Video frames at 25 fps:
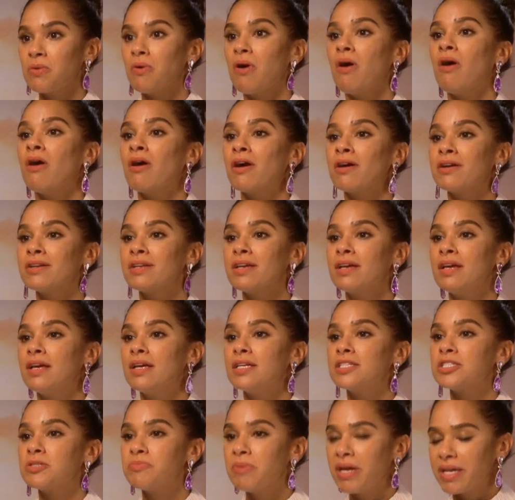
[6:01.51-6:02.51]
hard
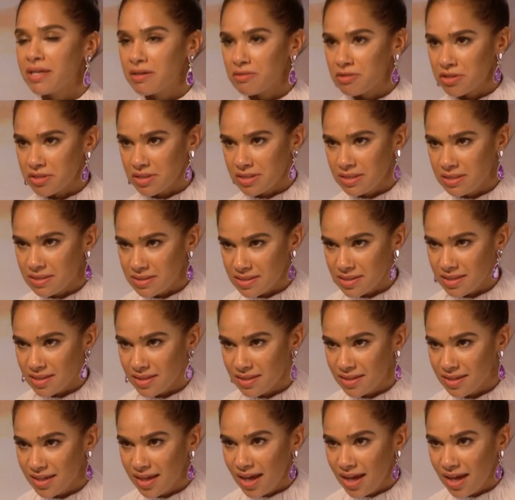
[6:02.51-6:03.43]
to make it look easy.